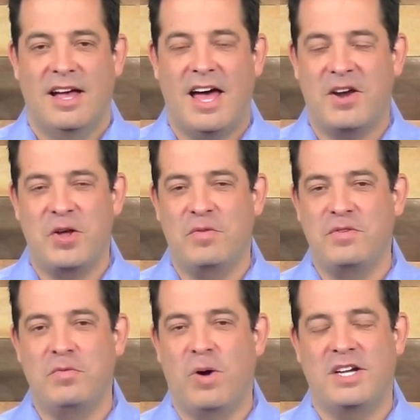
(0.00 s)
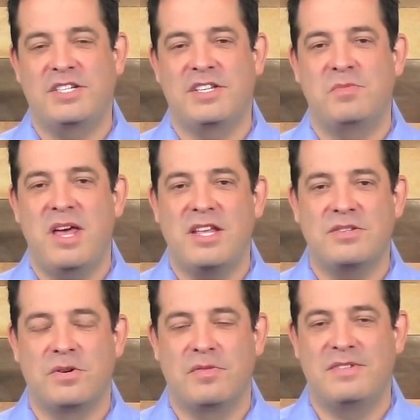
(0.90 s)
I don't know if you've watched as many
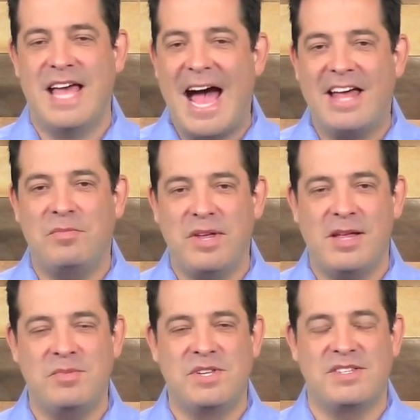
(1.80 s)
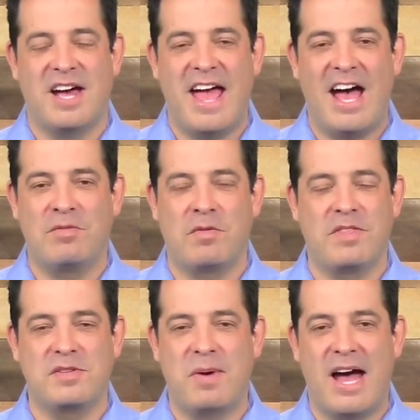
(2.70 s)
sort of dad memes as I have over
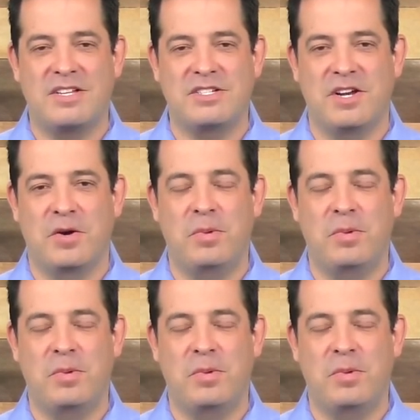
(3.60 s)
this past year,